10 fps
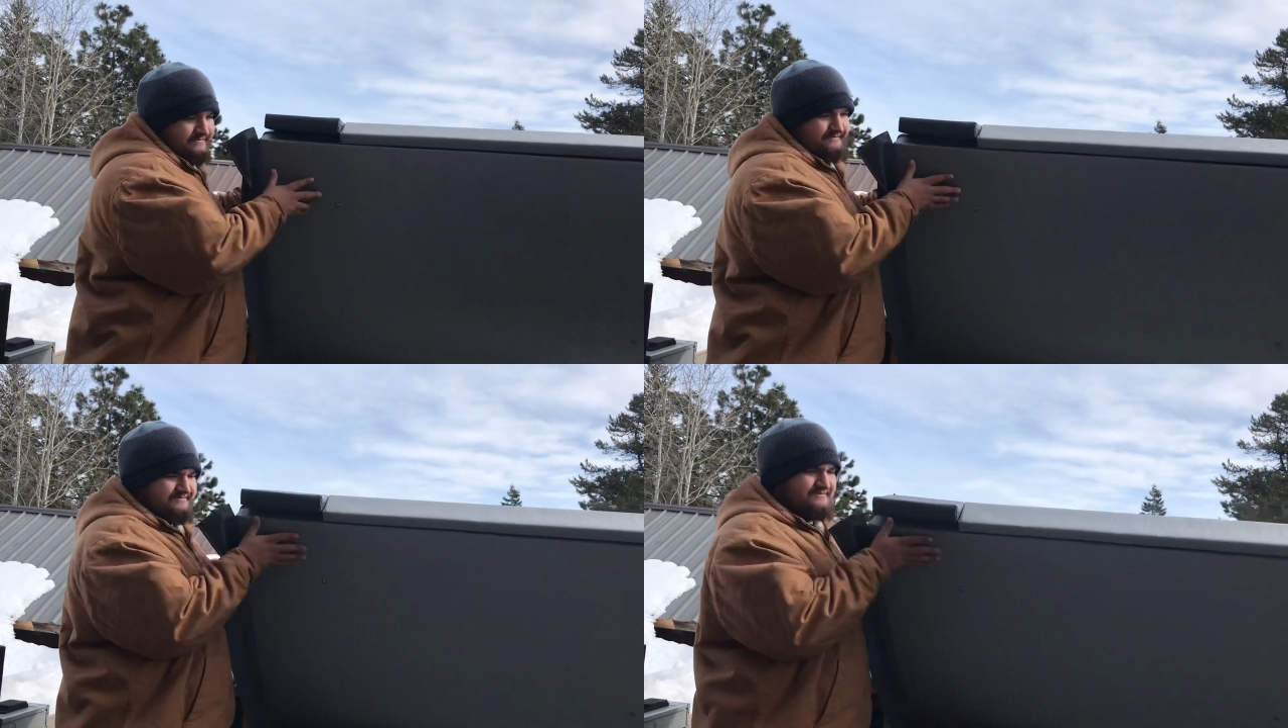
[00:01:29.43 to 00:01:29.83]
Do
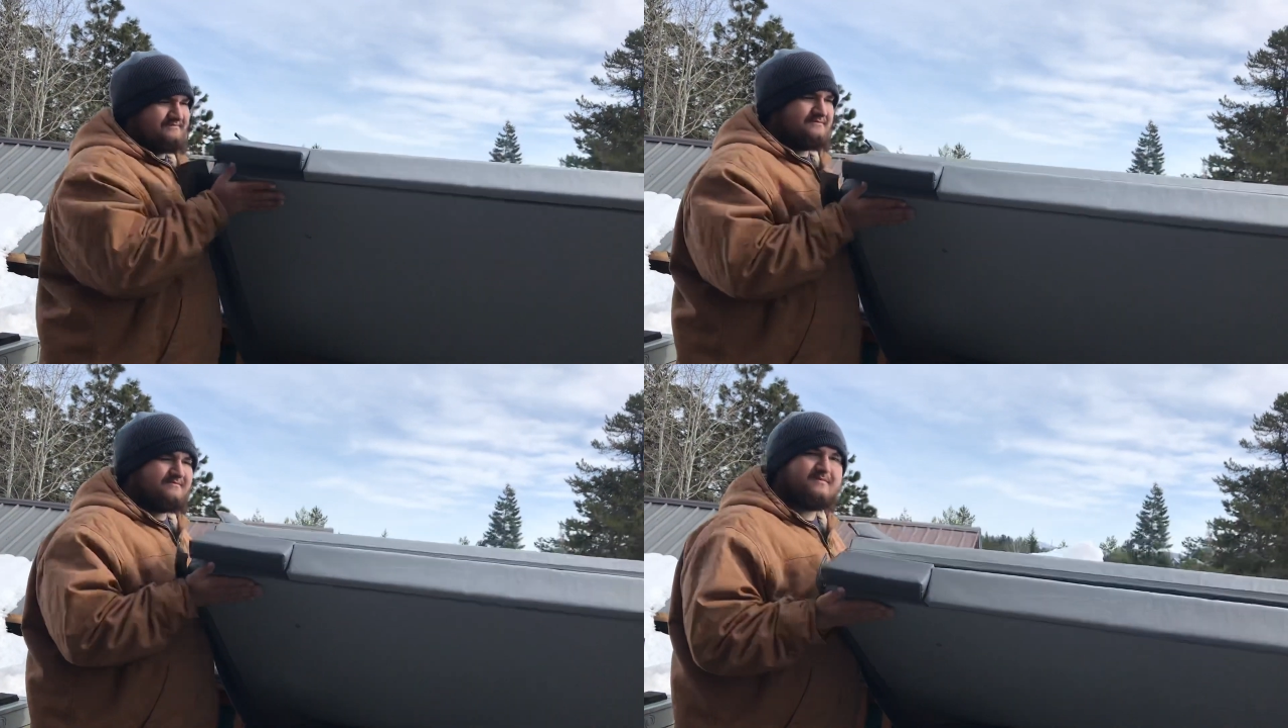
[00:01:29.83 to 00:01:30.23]
we have enough
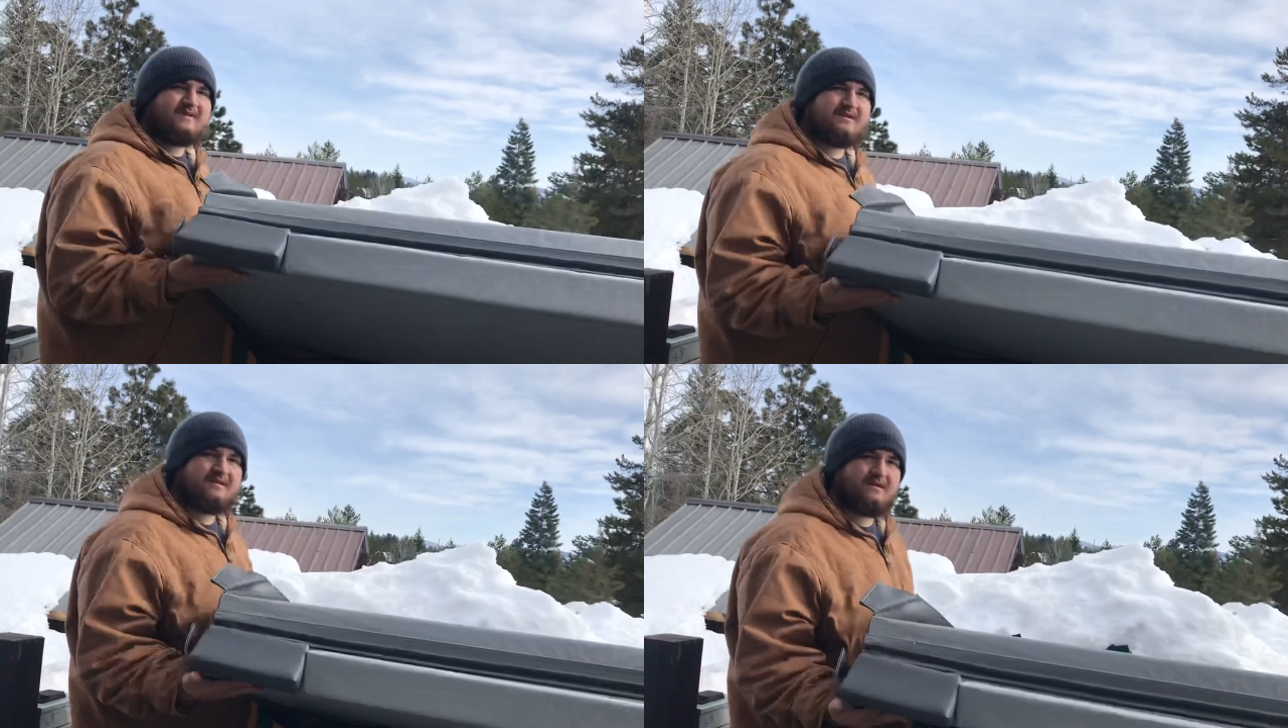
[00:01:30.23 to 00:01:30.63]
hose to
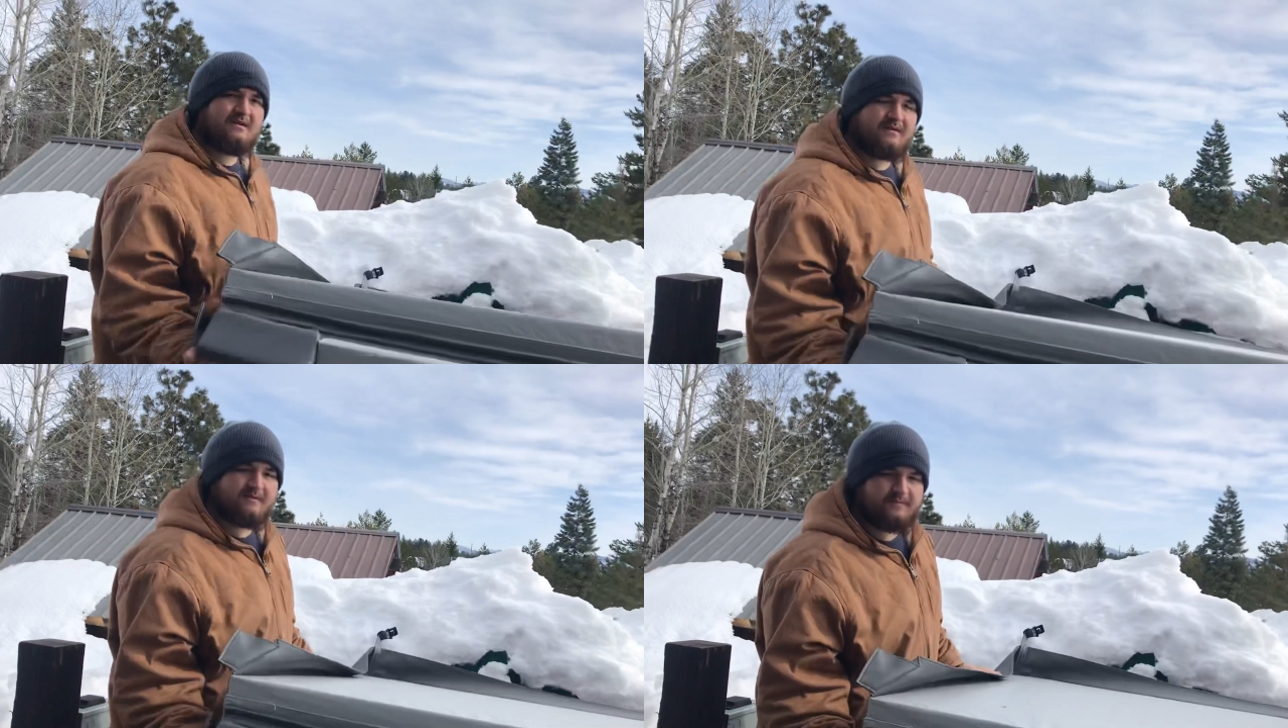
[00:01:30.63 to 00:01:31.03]
reach
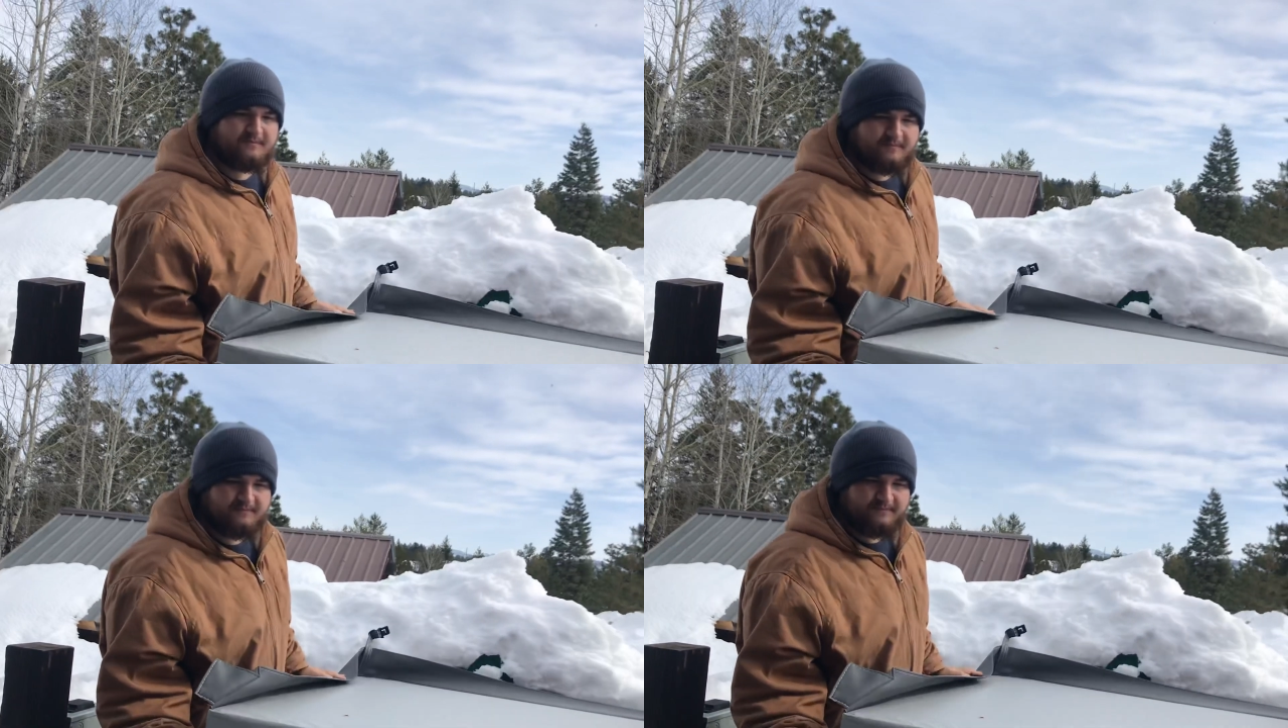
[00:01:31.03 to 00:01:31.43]

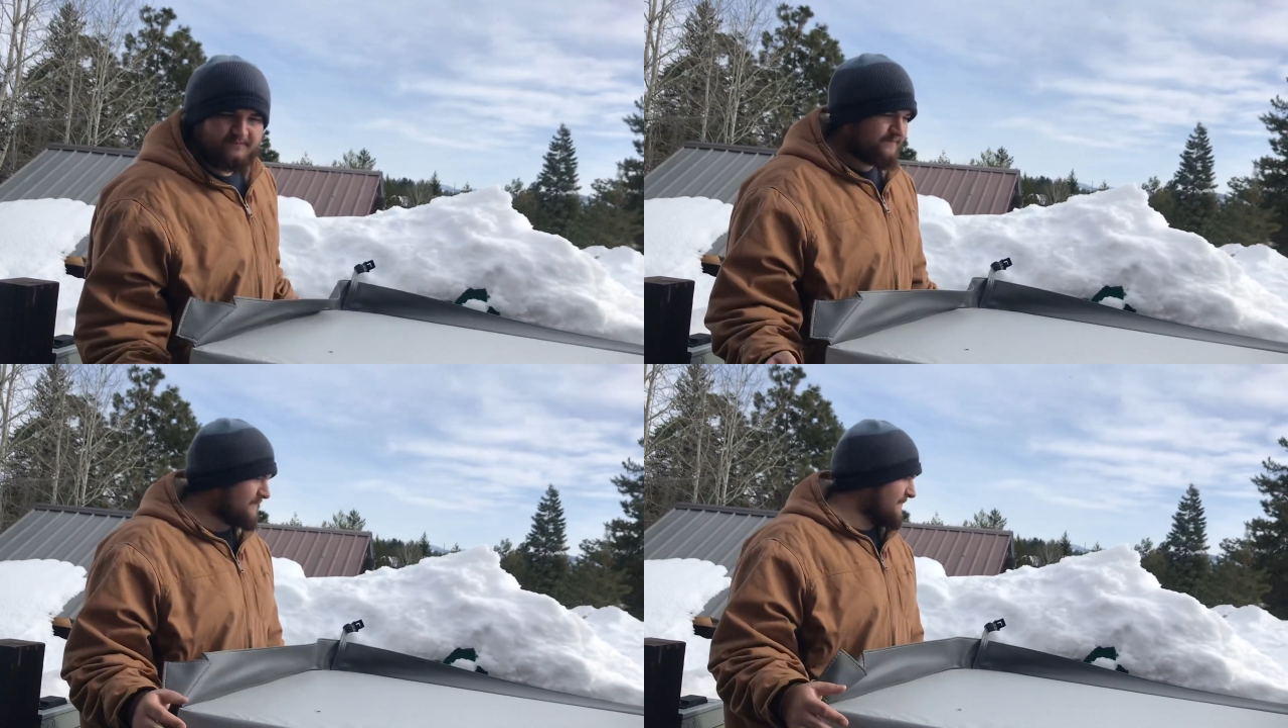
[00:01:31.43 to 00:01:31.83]
over to here?